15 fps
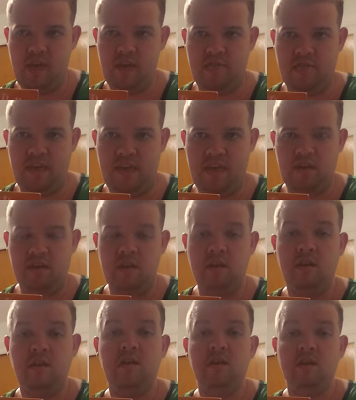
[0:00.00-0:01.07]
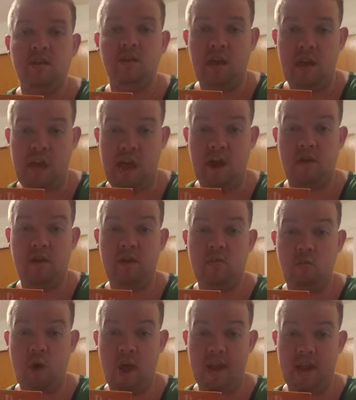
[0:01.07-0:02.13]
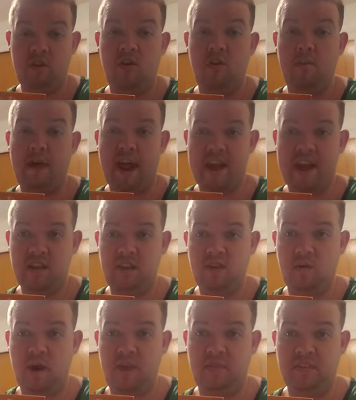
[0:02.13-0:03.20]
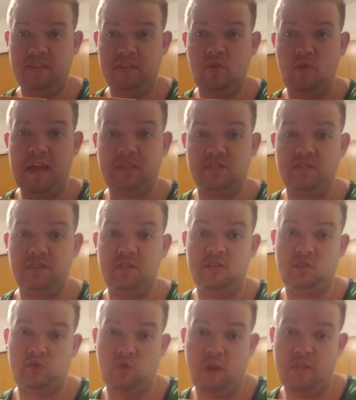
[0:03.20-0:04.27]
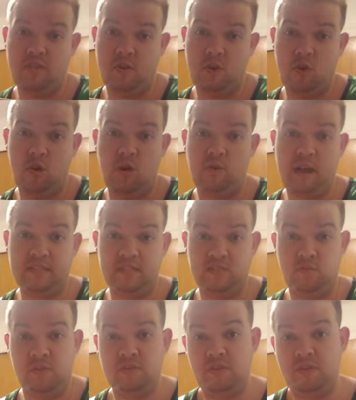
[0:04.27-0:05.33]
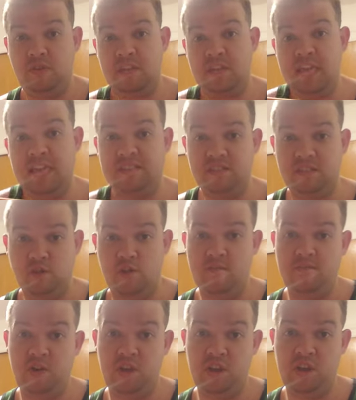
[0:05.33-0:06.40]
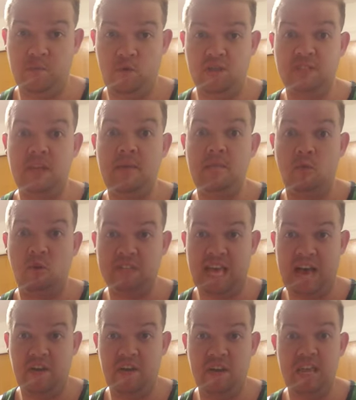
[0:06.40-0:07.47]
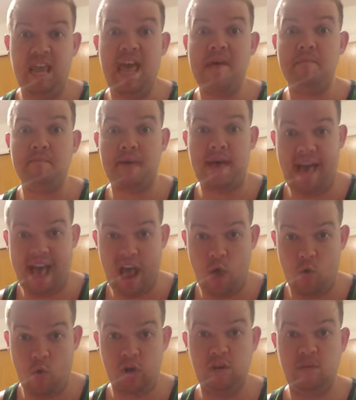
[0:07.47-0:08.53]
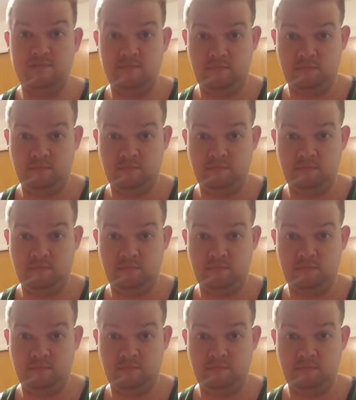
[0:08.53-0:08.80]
And then Harry, Ron, and Hermione go on this quest to destroy the Horcruxes, which are the keys to Lord Voldemort's immortality and power.